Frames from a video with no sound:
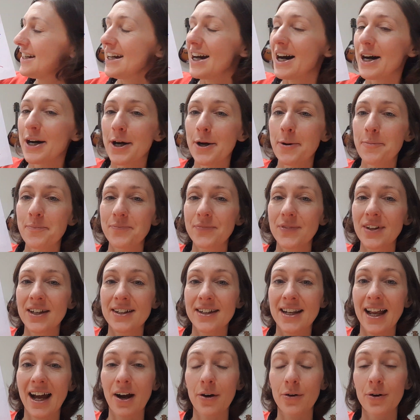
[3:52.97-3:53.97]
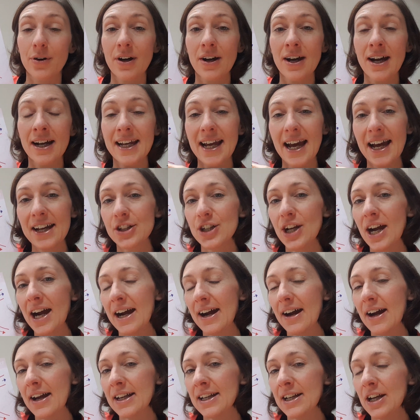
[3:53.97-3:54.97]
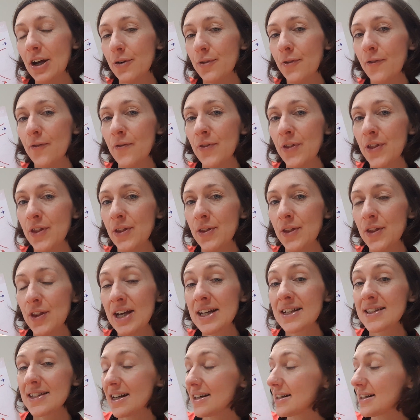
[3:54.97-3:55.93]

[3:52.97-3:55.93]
Now, again, this